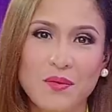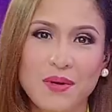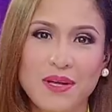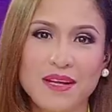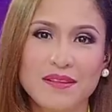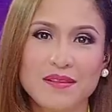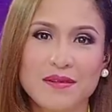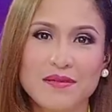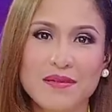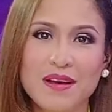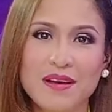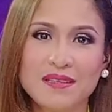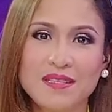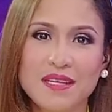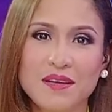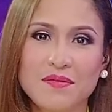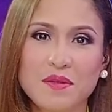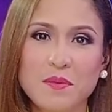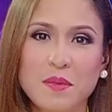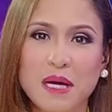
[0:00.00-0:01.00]
We get the
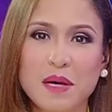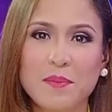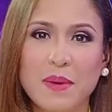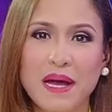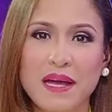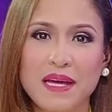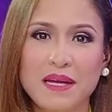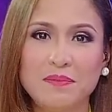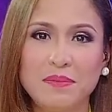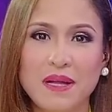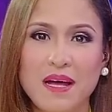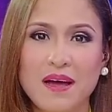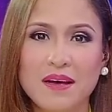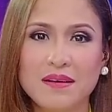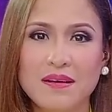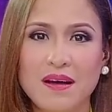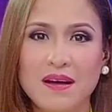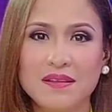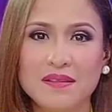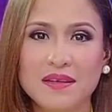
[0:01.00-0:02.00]
thoughts of the Makabayan
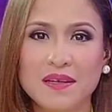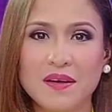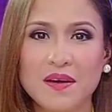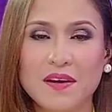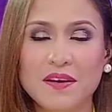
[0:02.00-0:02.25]
bloc on the